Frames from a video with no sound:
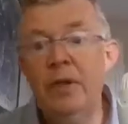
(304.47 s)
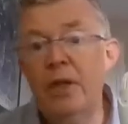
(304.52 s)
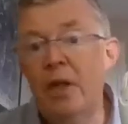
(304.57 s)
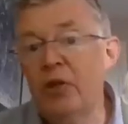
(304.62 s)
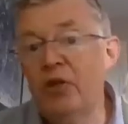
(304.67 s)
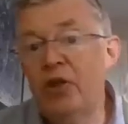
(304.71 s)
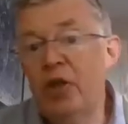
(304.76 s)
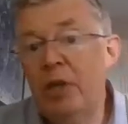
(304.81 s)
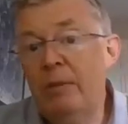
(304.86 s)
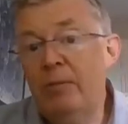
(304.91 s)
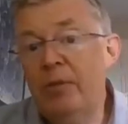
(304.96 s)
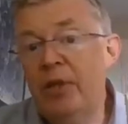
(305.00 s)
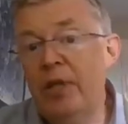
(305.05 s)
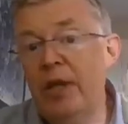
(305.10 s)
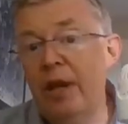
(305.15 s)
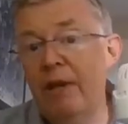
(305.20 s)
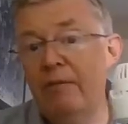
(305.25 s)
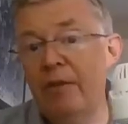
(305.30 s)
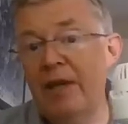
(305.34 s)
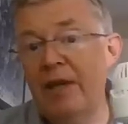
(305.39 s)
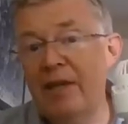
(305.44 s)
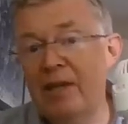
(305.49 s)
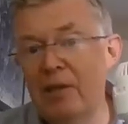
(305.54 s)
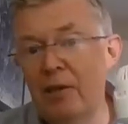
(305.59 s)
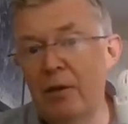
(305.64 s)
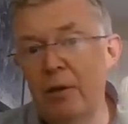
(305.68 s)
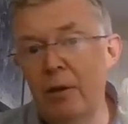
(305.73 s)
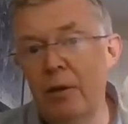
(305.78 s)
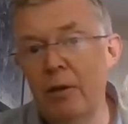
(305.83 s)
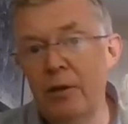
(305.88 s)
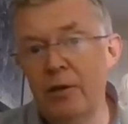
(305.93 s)
TRV. It's
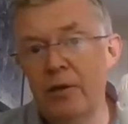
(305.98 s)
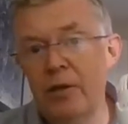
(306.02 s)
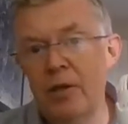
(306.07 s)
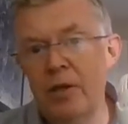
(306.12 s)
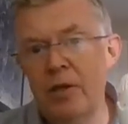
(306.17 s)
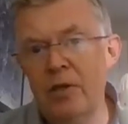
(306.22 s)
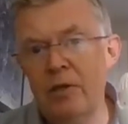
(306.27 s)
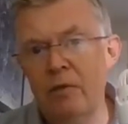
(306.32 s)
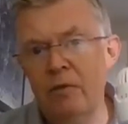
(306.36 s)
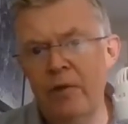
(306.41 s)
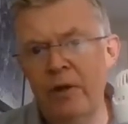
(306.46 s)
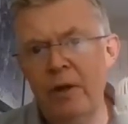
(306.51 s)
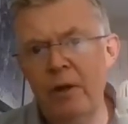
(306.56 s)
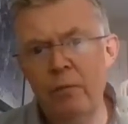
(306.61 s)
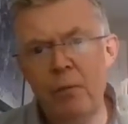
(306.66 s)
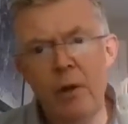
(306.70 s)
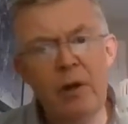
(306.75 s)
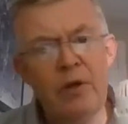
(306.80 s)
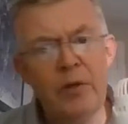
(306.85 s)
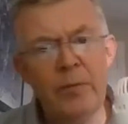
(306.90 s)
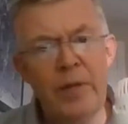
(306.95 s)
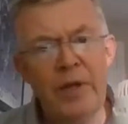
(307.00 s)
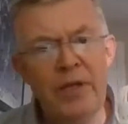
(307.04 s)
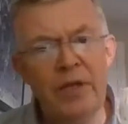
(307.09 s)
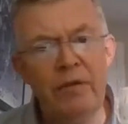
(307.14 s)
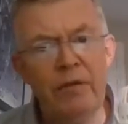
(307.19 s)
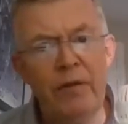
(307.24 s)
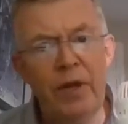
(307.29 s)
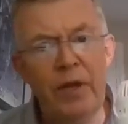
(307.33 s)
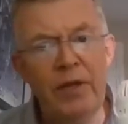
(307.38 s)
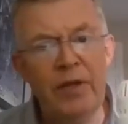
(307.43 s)
not. It's a very well
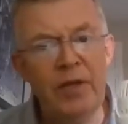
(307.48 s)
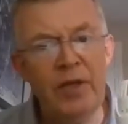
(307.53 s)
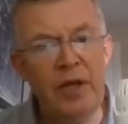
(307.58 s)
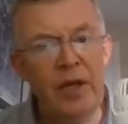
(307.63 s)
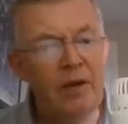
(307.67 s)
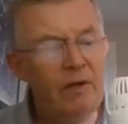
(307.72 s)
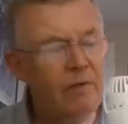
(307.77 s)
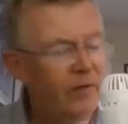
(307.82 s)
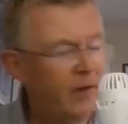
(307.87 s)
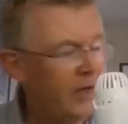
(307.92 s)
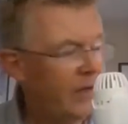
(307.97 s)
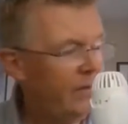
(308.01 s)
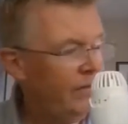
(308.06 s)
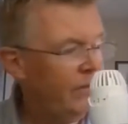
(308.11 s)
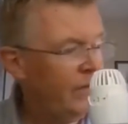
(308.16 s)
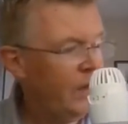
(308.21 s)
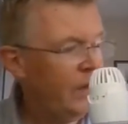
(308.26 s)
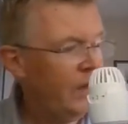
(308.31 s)
specified TRV.